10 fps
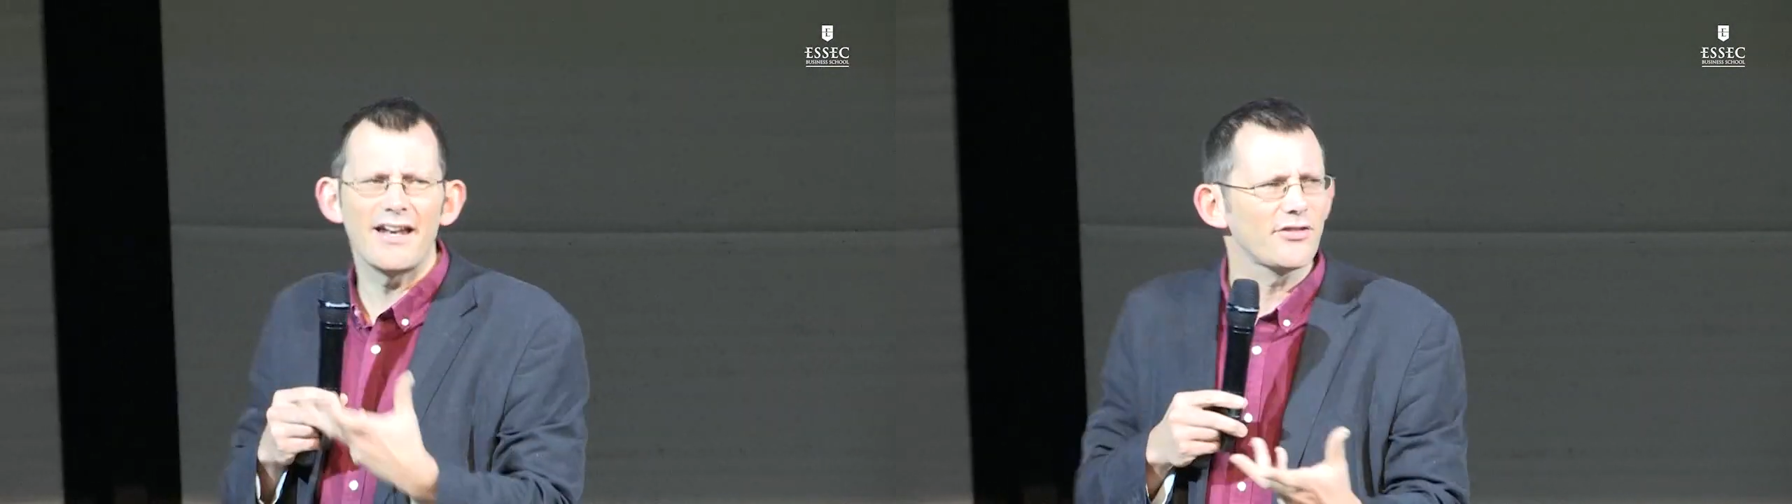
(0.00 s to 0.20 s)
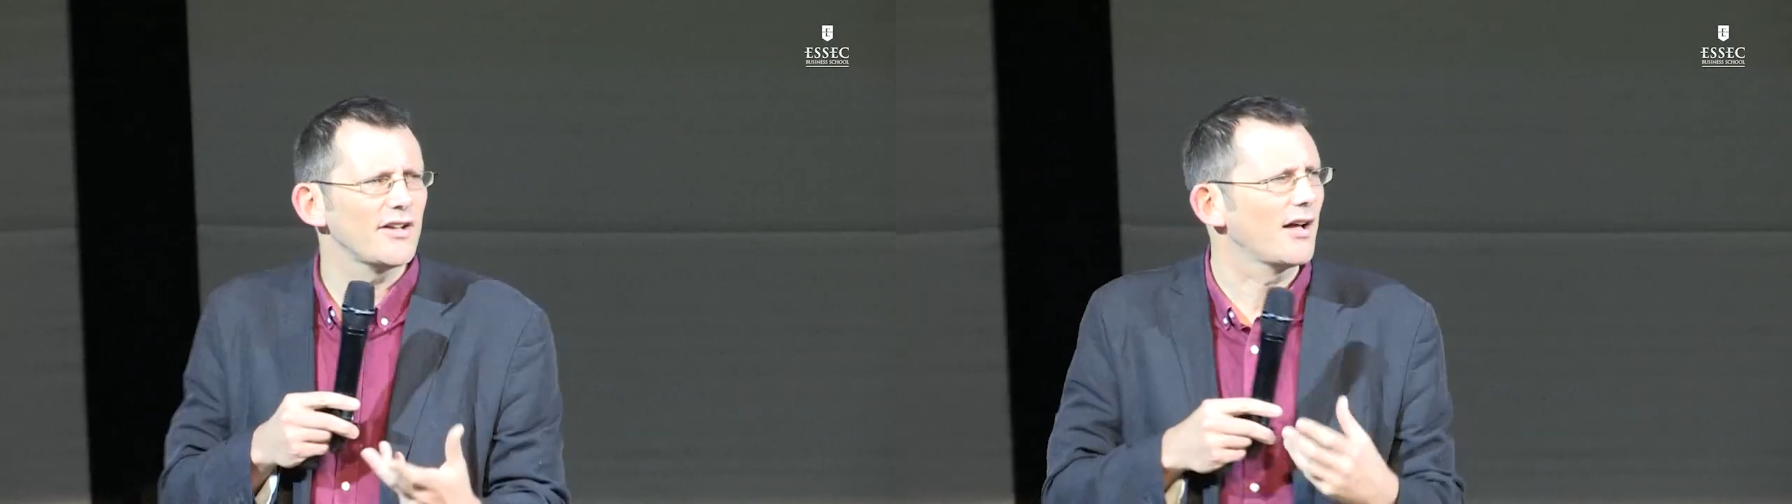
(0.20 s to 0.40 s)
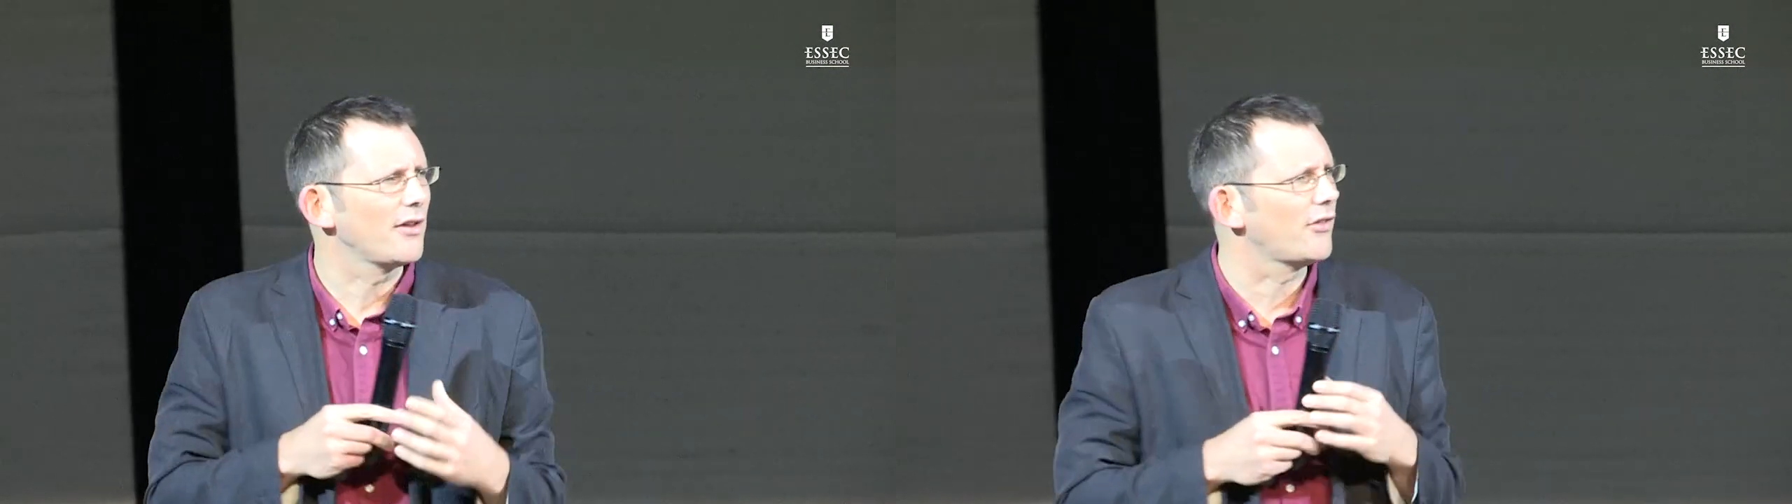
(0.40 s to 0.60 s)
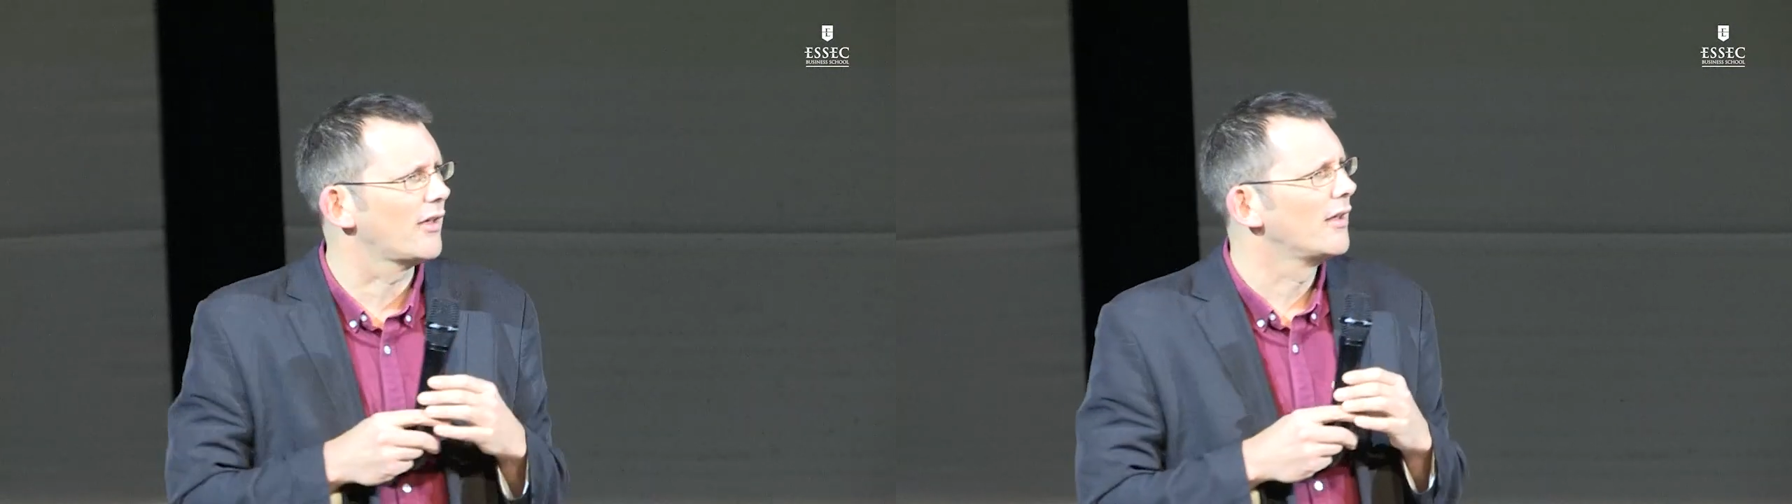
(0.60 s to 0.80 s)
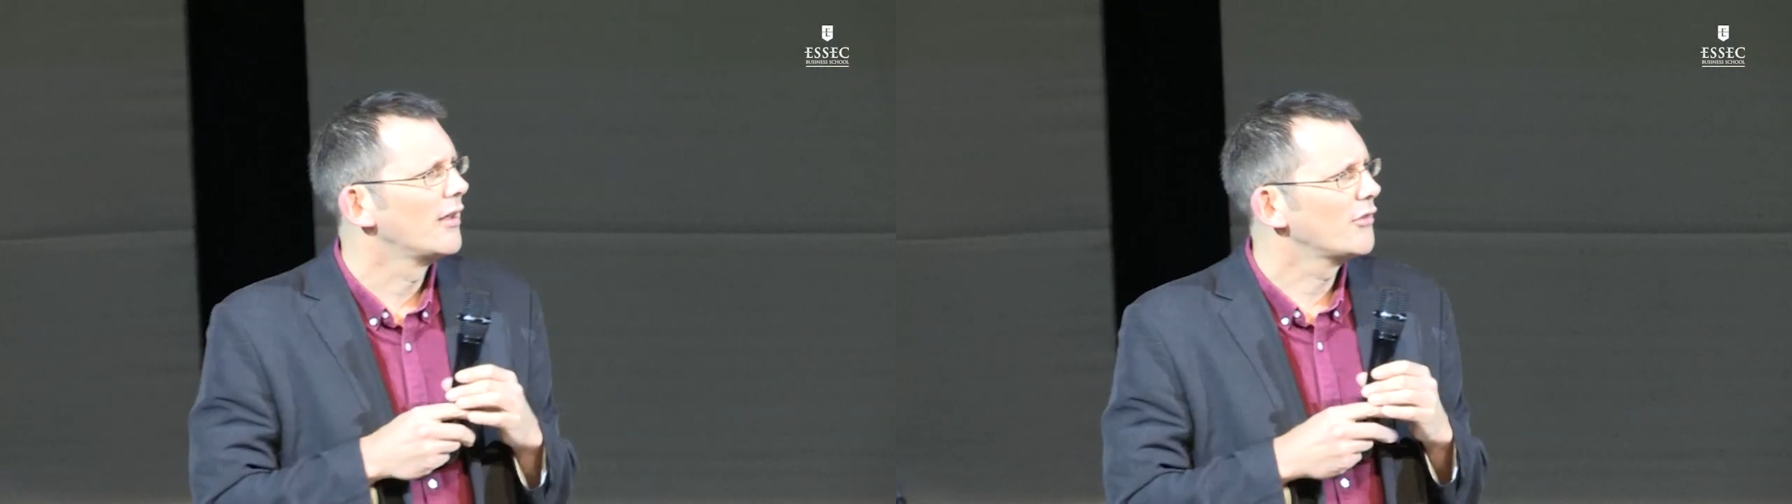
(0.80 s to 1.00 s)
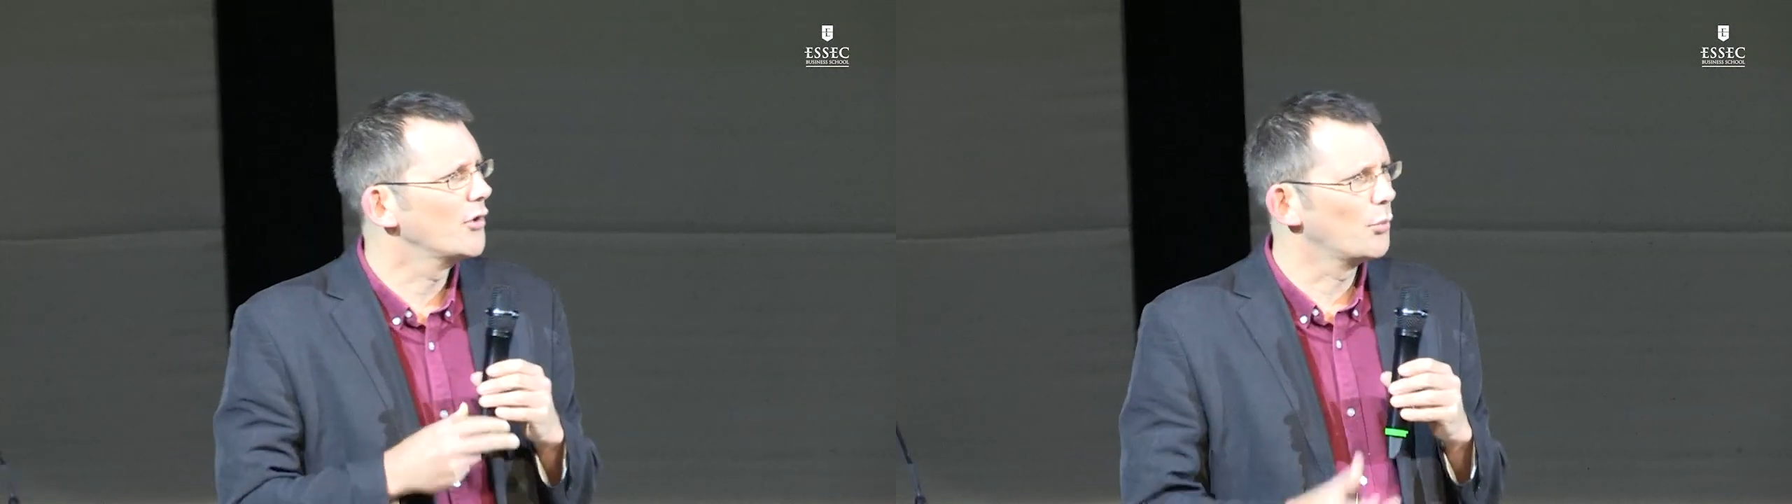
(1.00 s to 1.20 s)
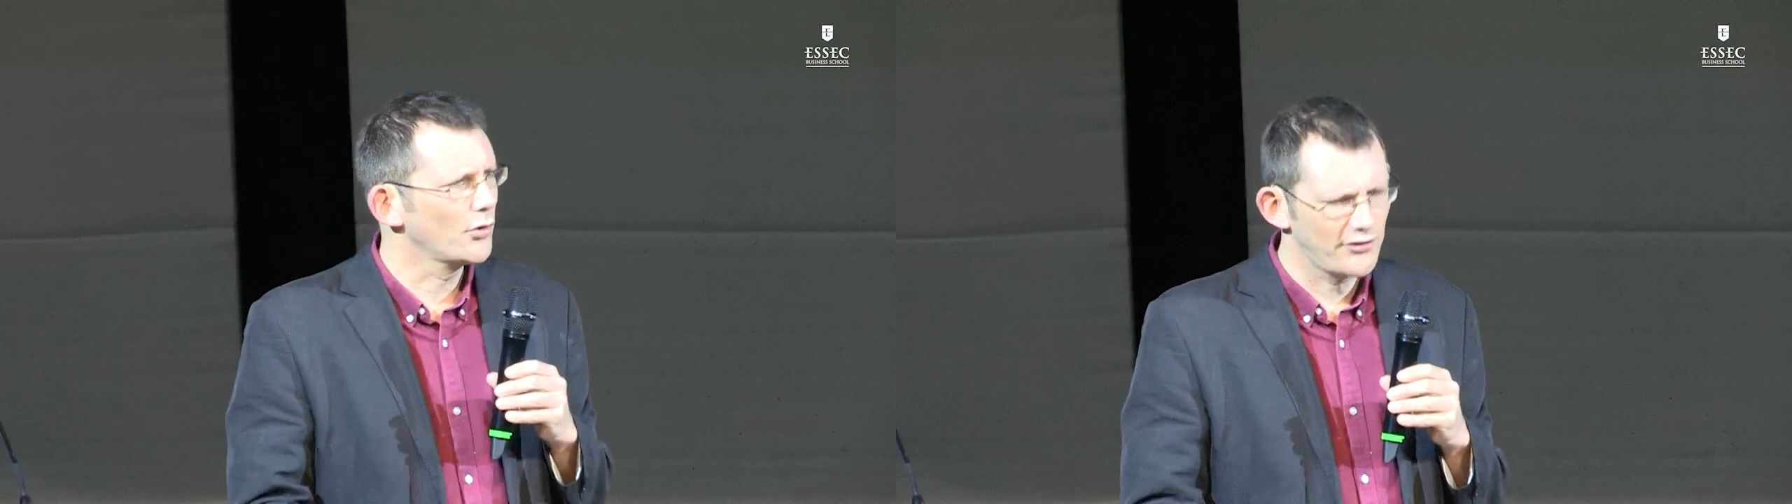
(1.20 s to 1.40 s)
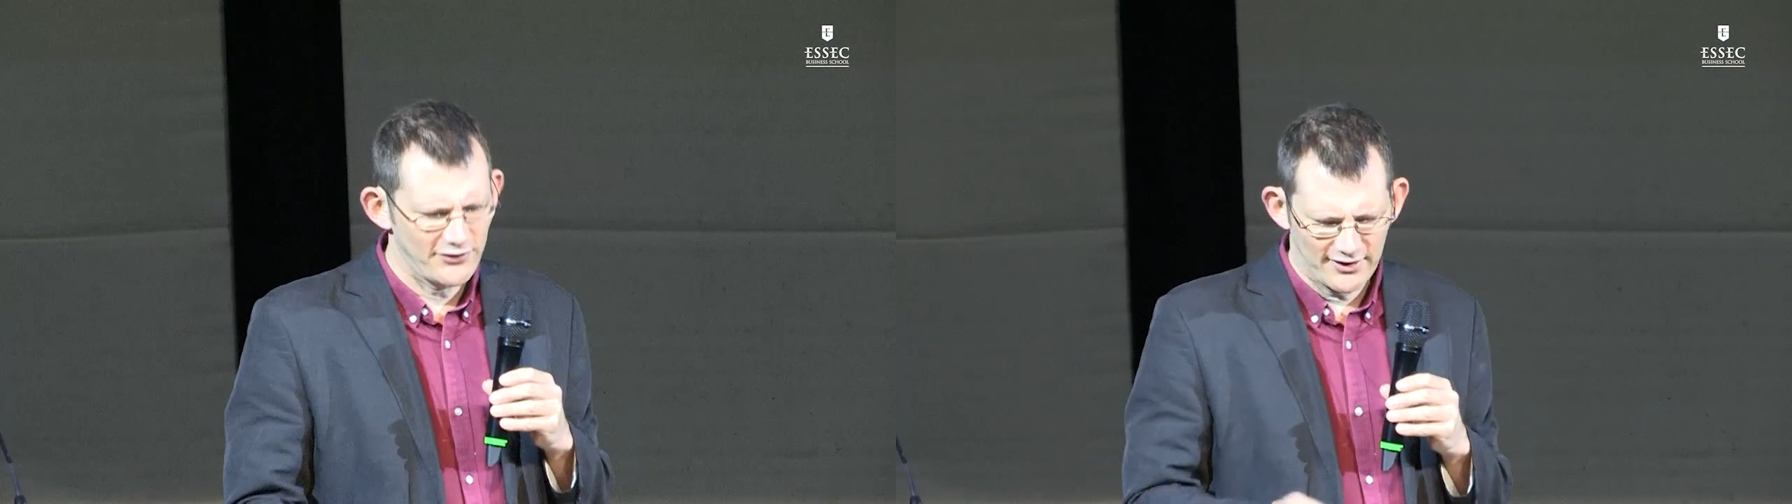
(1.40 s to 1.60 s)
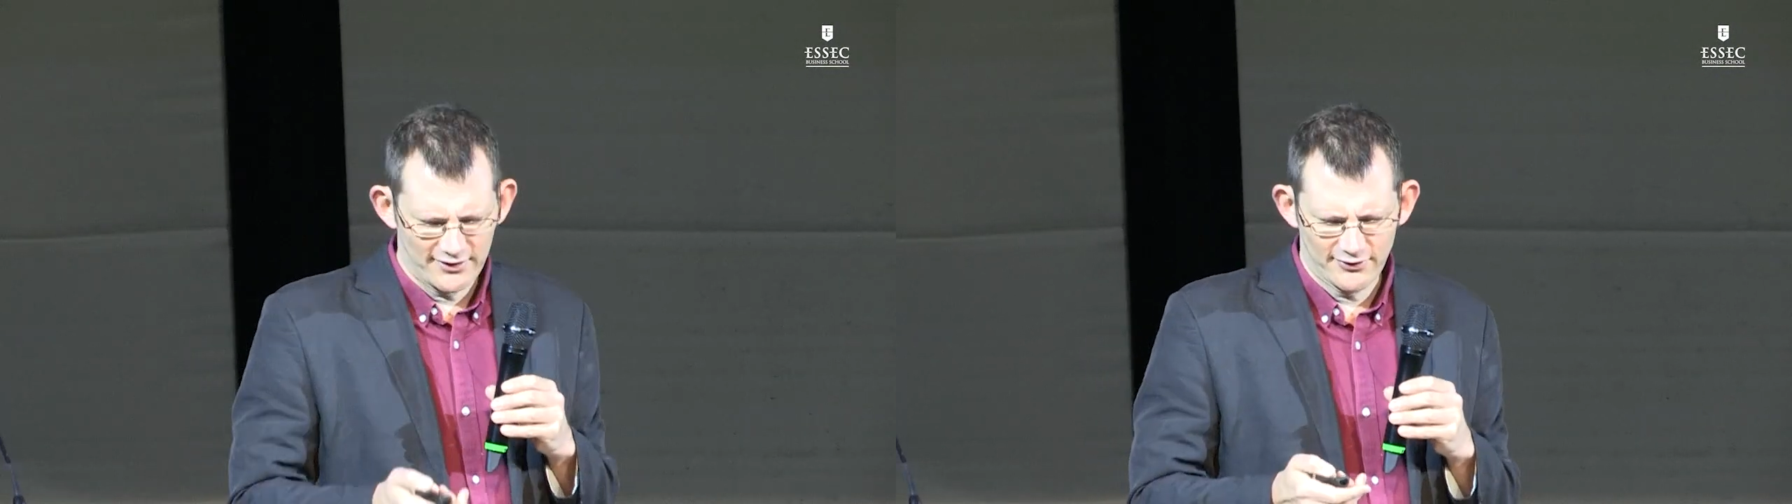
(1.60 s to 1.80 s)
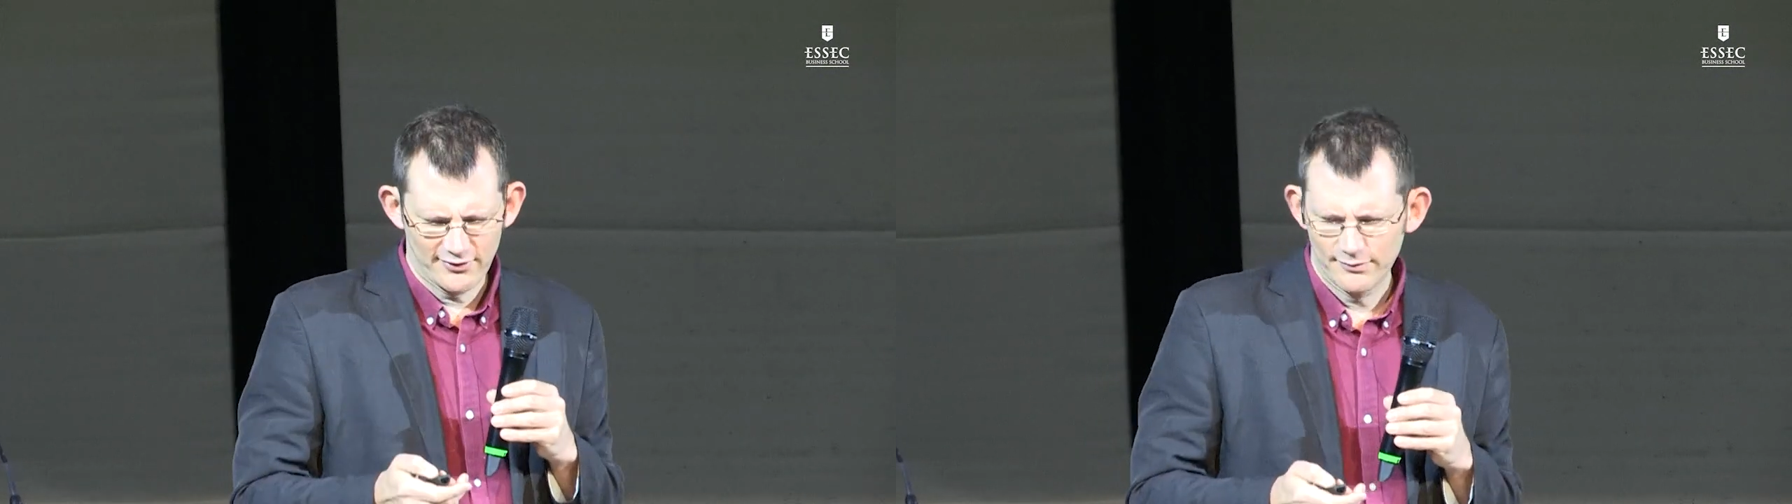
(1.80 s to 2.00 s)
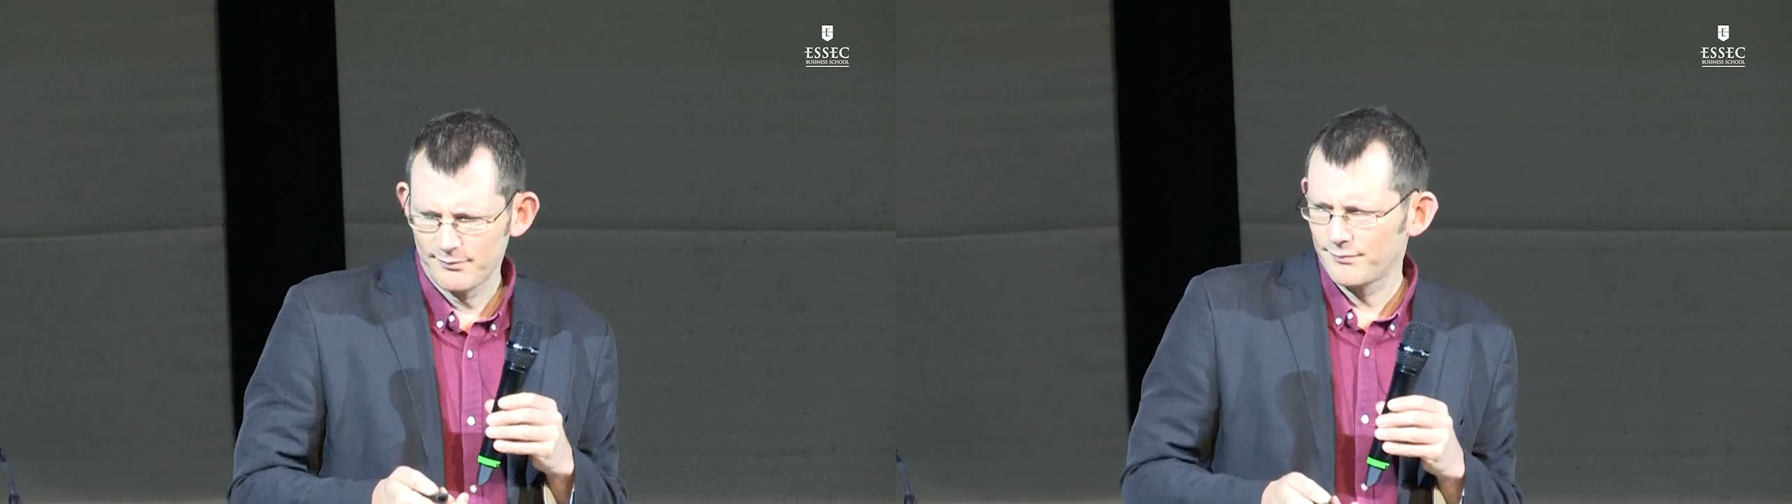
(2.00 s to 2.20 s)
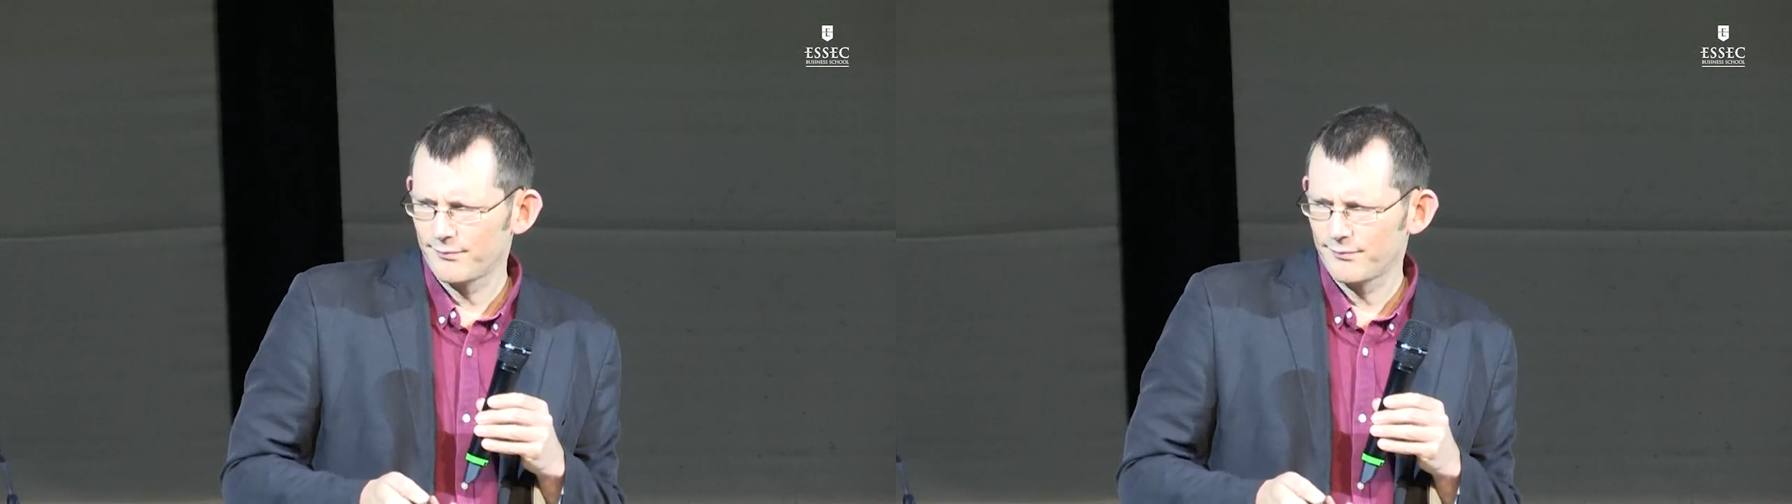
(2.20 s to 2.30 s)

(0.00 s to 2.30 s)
anything other than what it is.